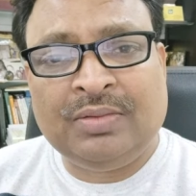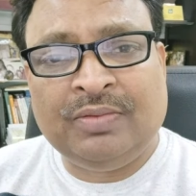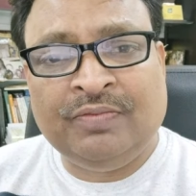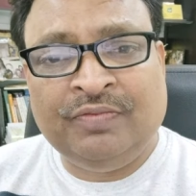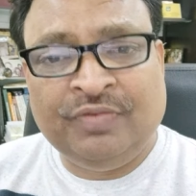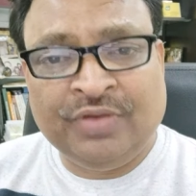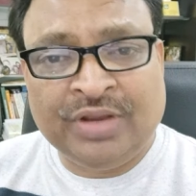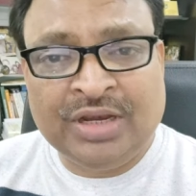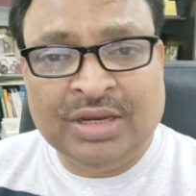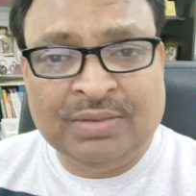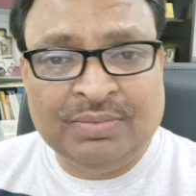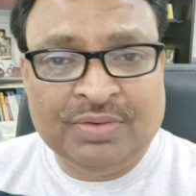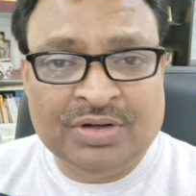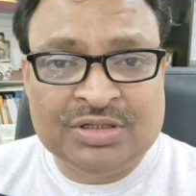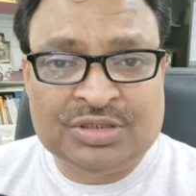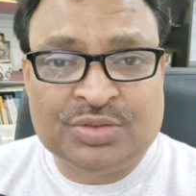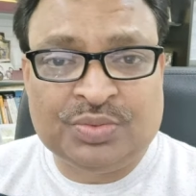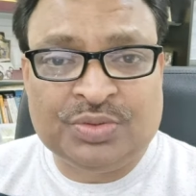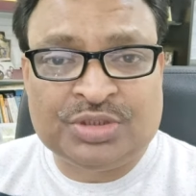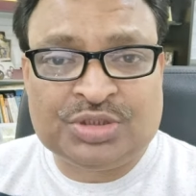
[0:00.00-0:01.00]

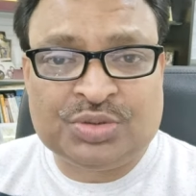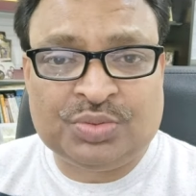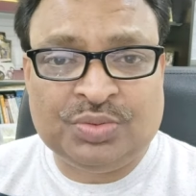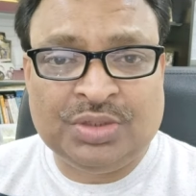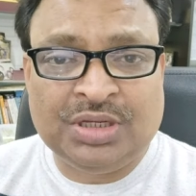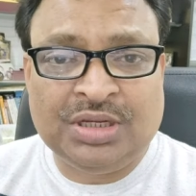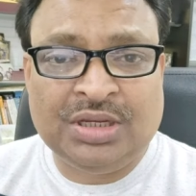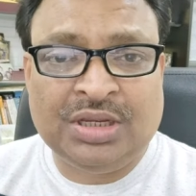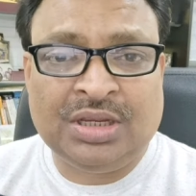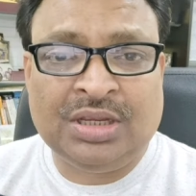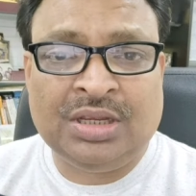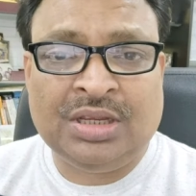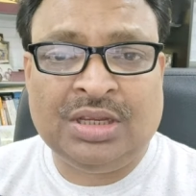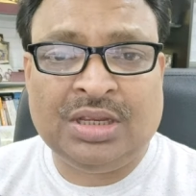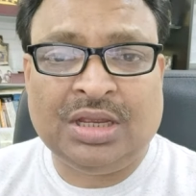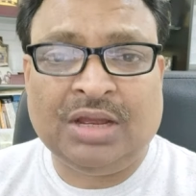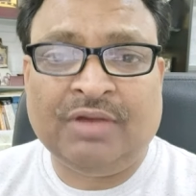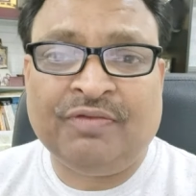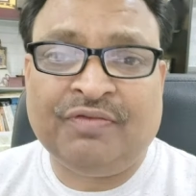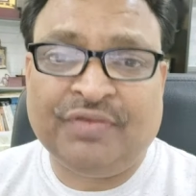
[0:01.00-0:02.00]
variables which may
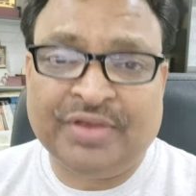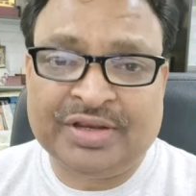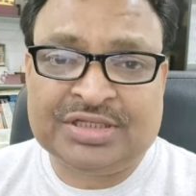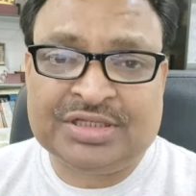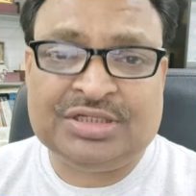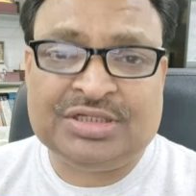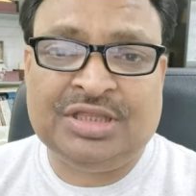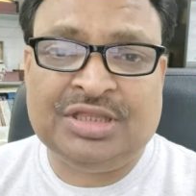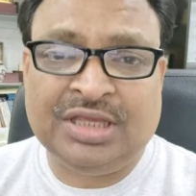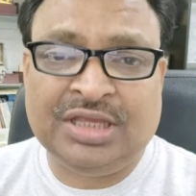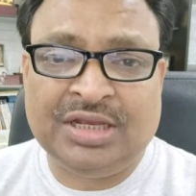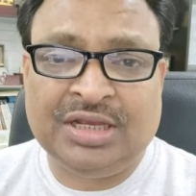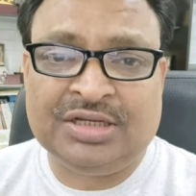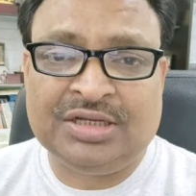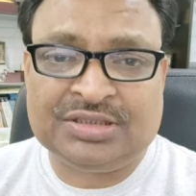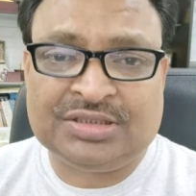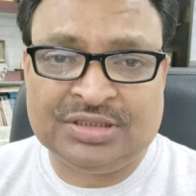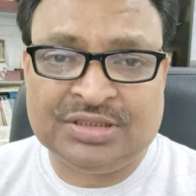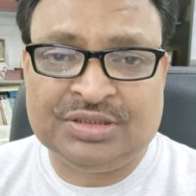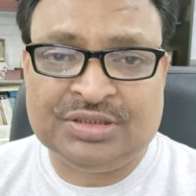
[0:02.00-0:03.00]
affect the
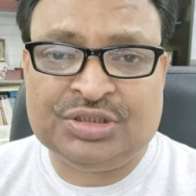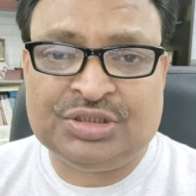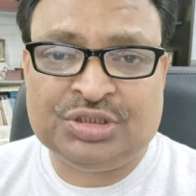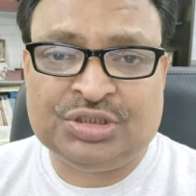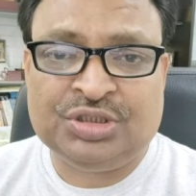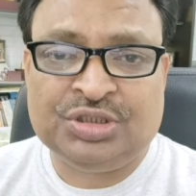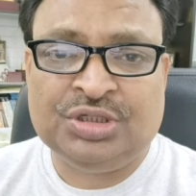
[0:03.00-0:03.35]
research